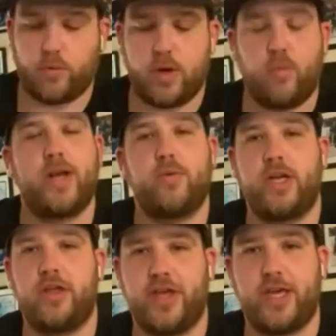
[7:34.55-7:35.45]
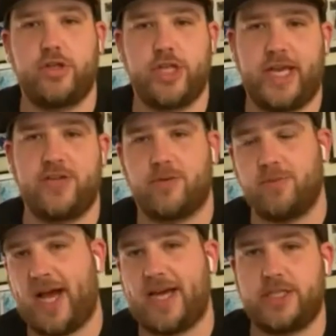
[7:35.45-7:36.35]
what, what what do you think you changed
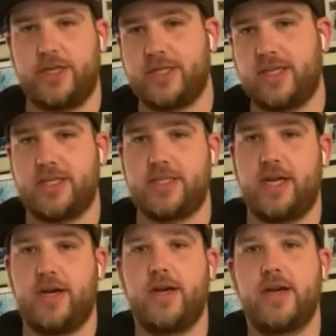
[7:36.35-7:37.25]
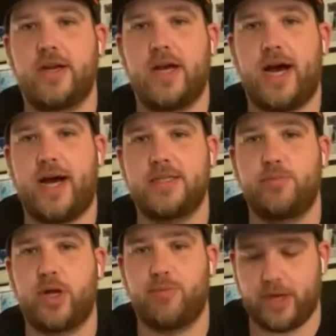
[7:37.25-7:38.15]
from last year to this year uh, just, to
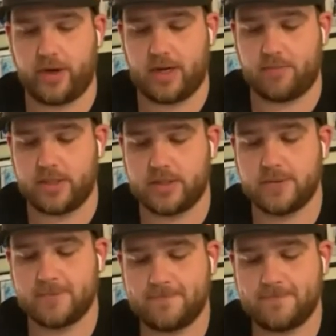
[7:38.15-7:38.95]
put up bigger numbers?